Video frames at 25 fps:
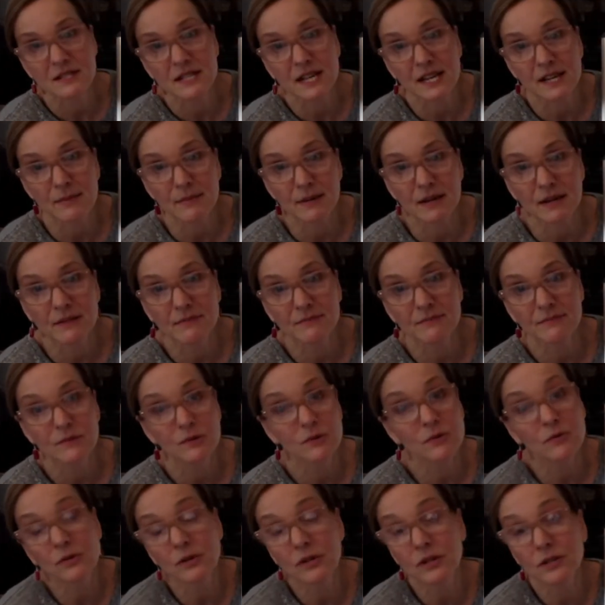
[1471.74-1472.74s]
Saba.
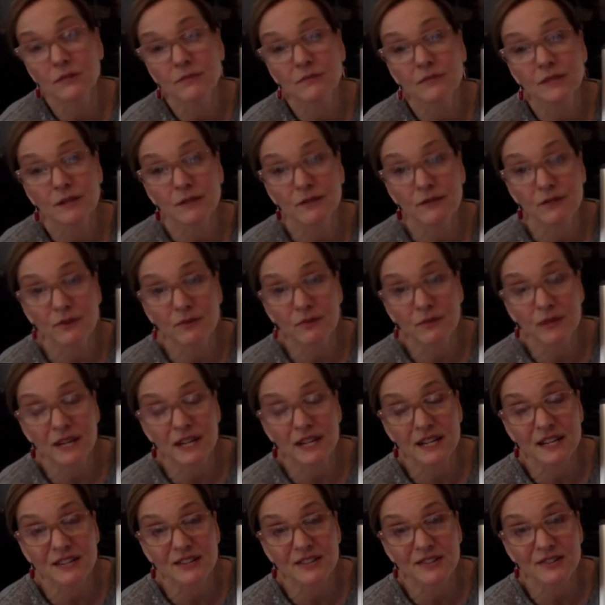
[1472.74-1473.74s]
Or if you're
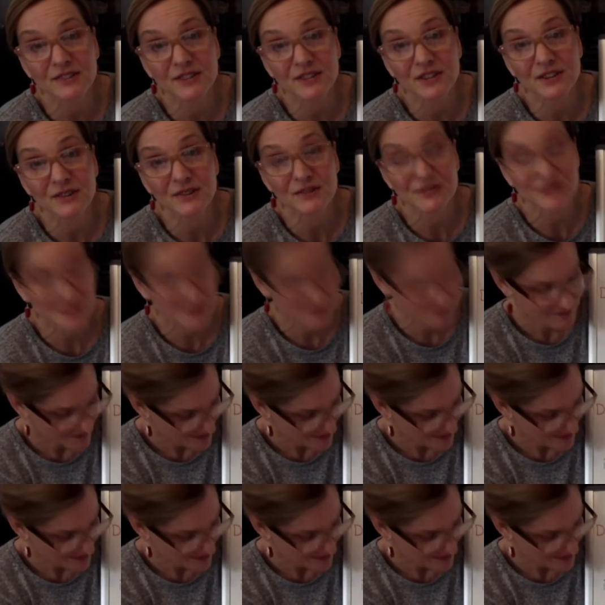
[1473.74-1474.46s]
writing your note,